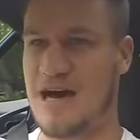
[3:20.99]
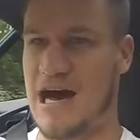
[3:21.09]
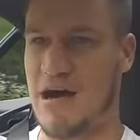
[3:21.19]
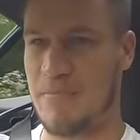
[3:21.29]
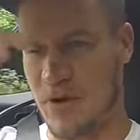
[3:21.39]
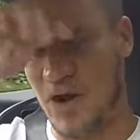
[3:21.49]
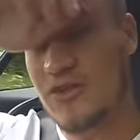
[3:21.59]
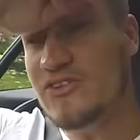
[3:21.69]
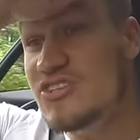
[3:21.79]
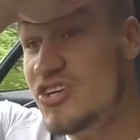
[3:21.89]
up
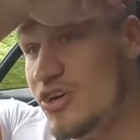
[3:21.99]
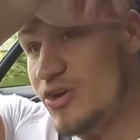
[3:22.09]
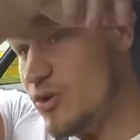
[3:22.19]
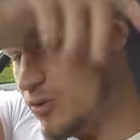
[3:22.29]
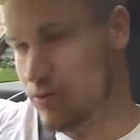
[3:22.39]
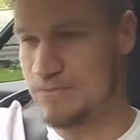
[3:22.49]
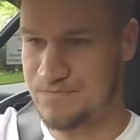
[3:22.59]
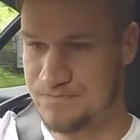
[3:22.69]
onto